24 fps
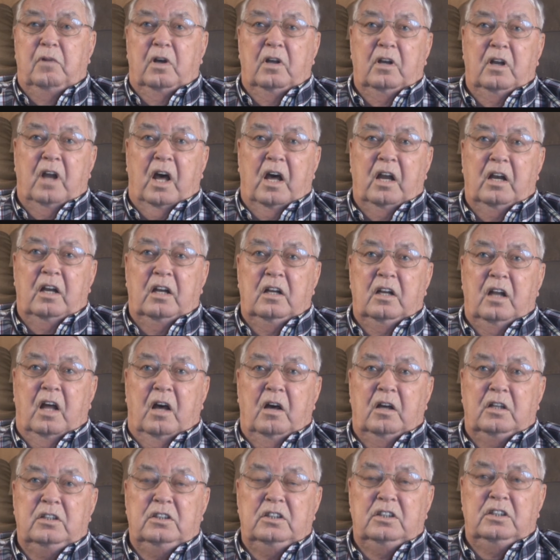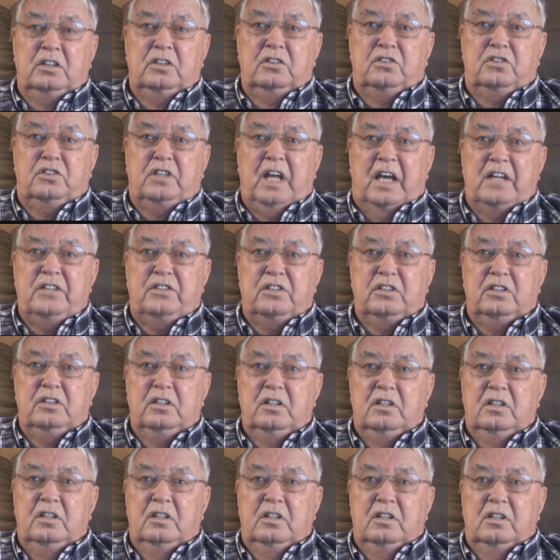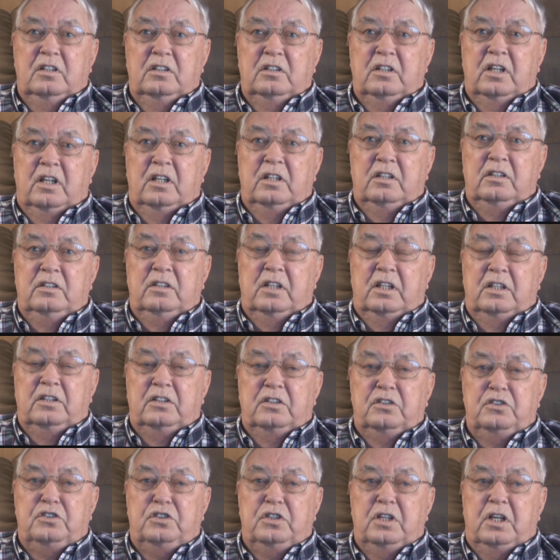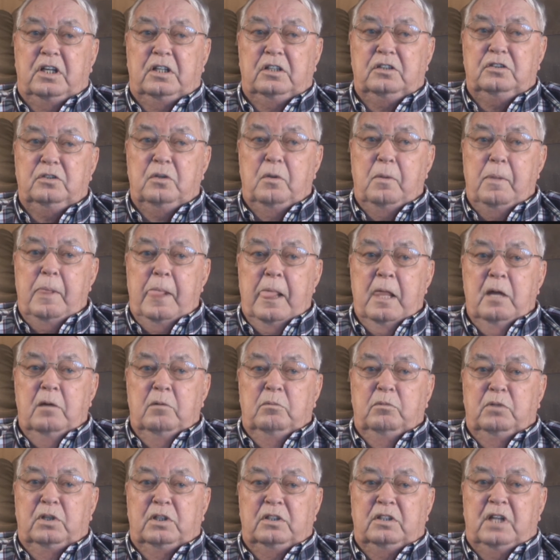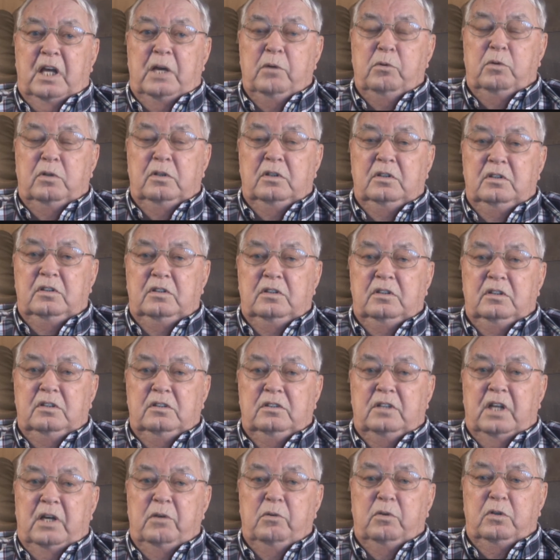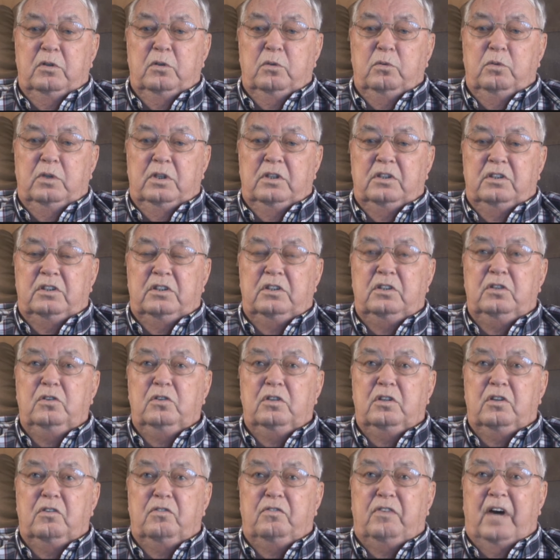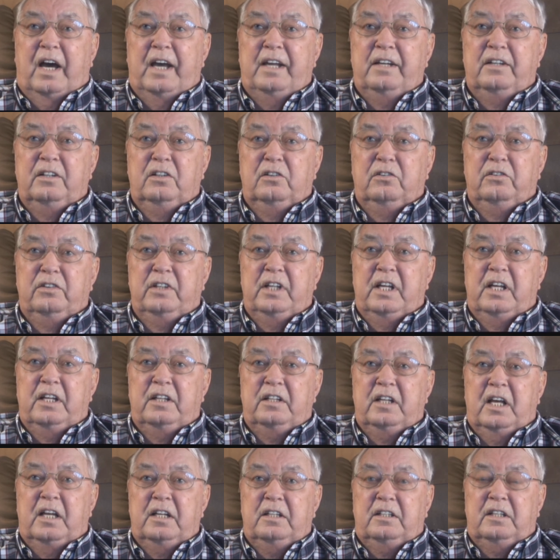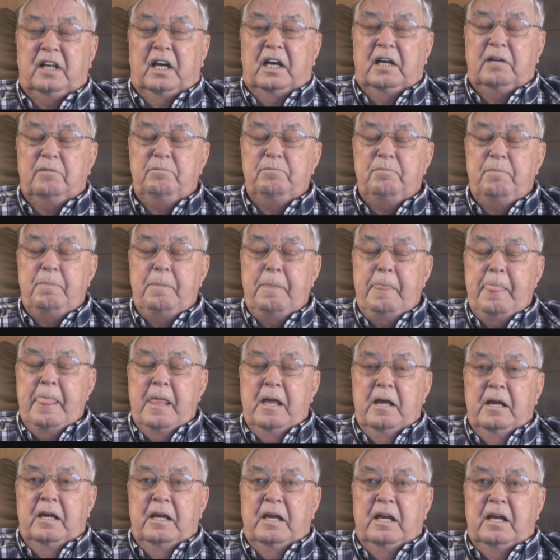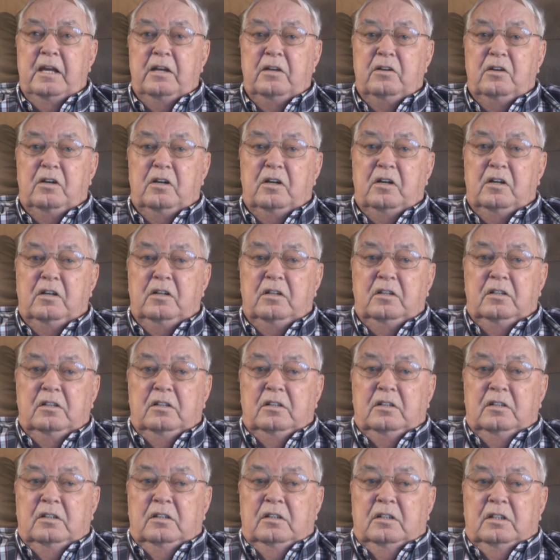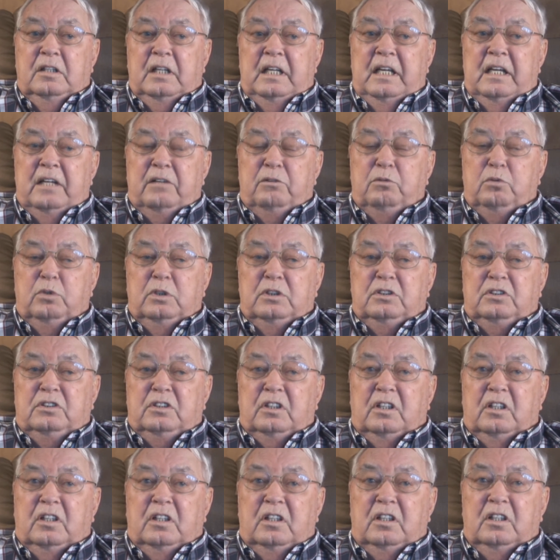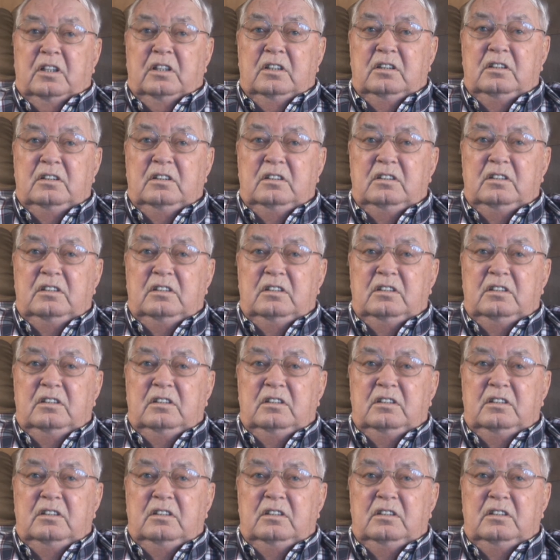a lot larger in stature than the Chinks, but they were the ones doing the fighting over there at that time. And it was about